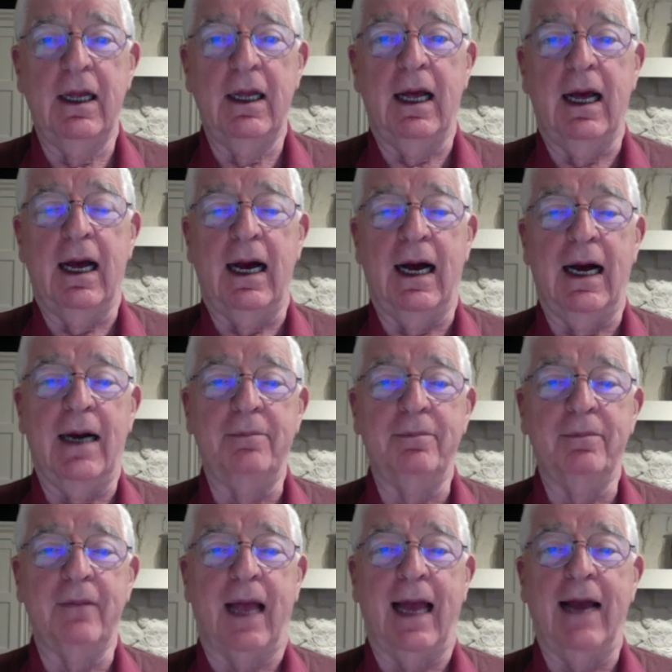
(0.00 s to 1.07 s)
I
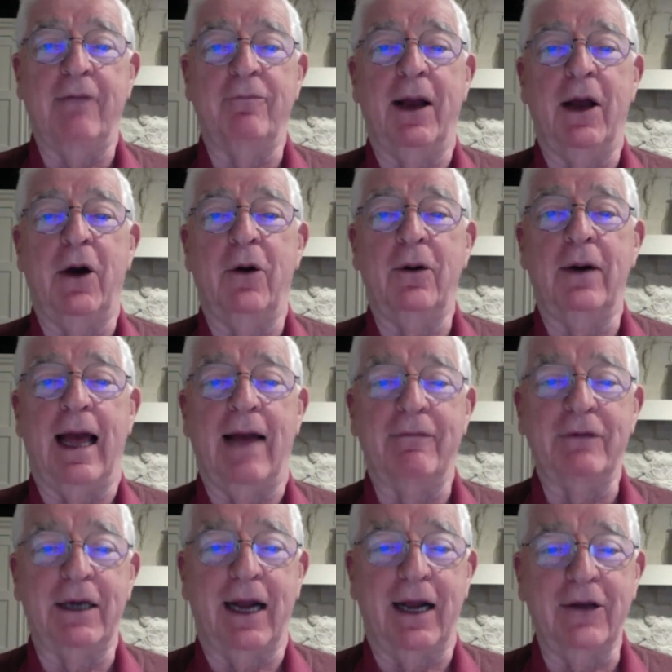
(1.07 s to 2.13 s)
have my own
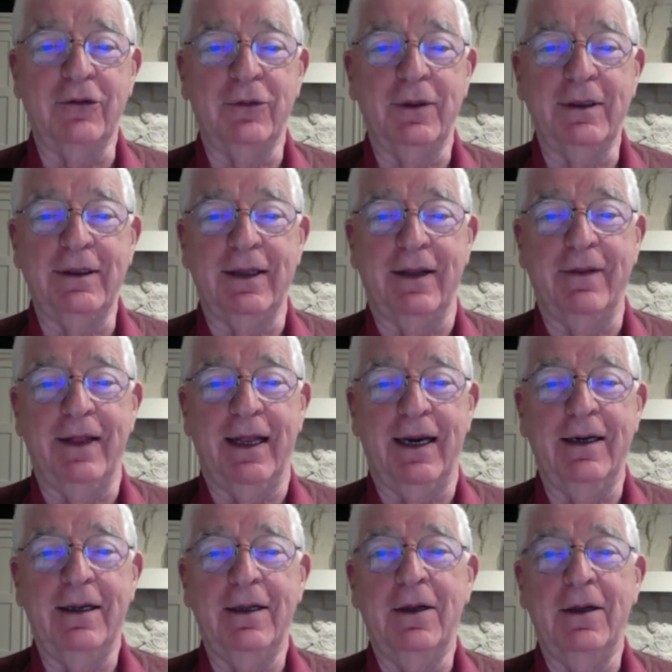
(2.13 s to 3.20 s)
advertisement, and then
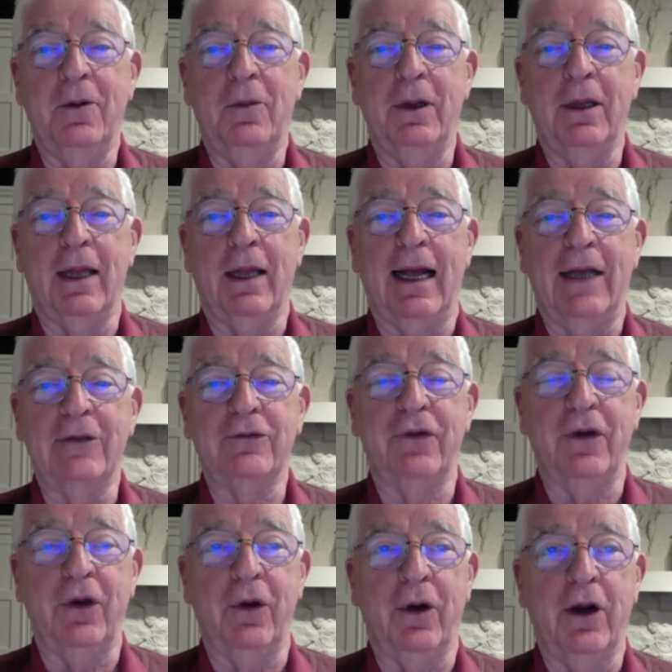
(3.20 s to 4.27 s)
we'll ask for
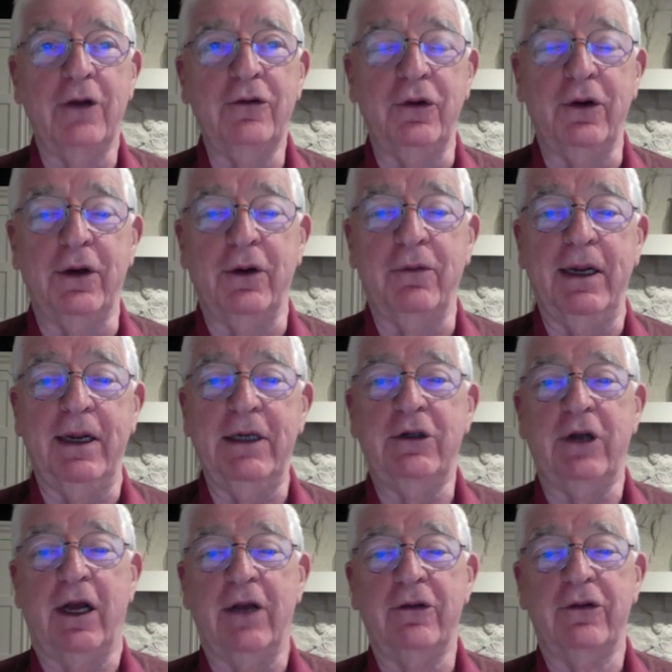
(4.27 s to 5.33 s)
yours. You can reach
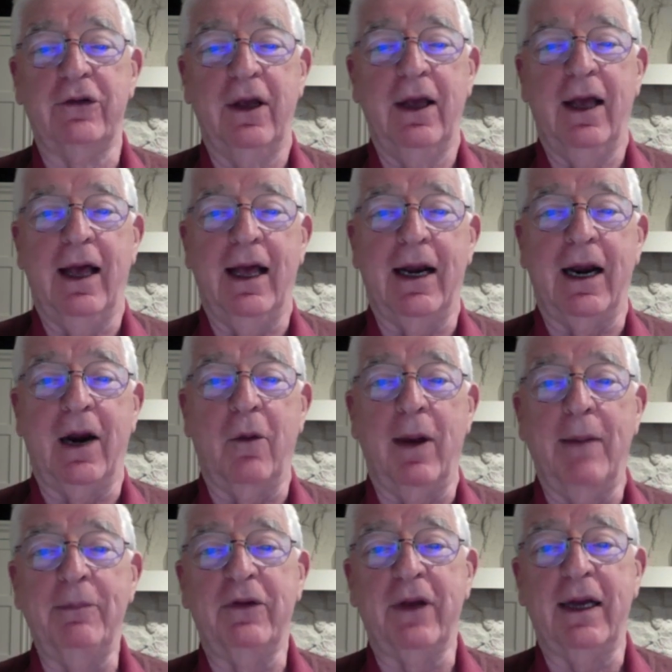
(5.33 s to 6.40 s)
us at our
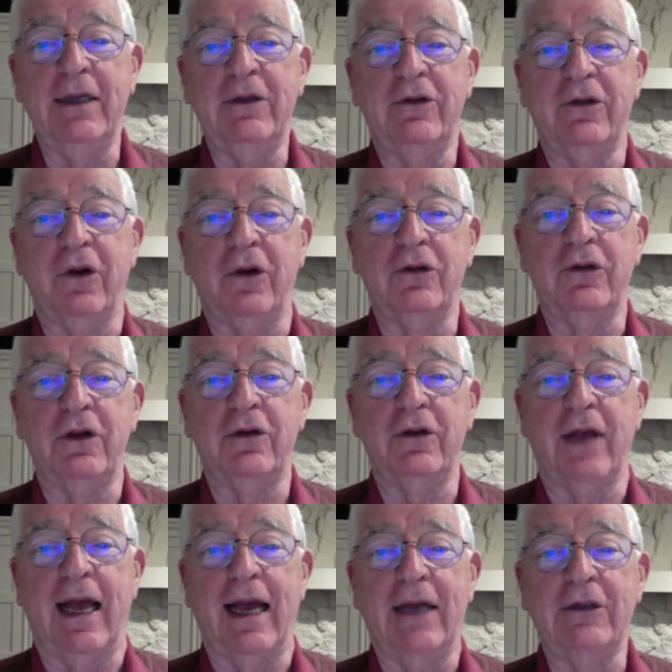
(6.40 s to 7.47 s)
website,
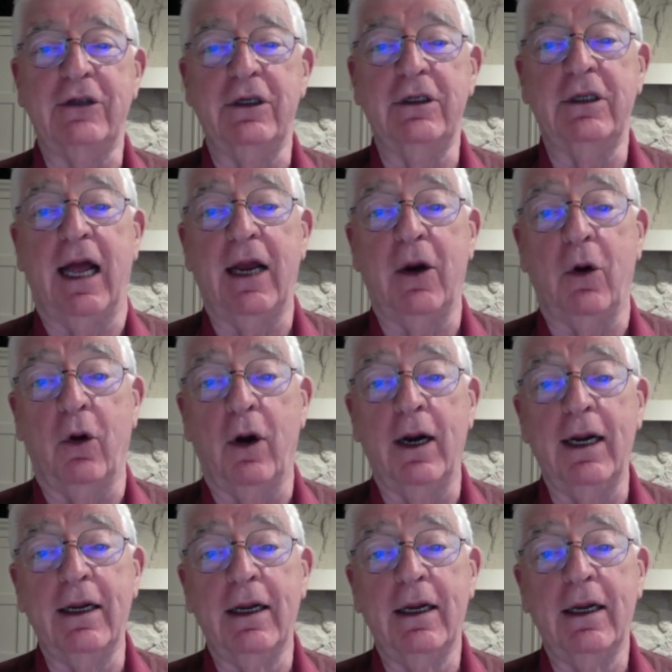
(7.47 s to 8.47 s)
socialistaction.org.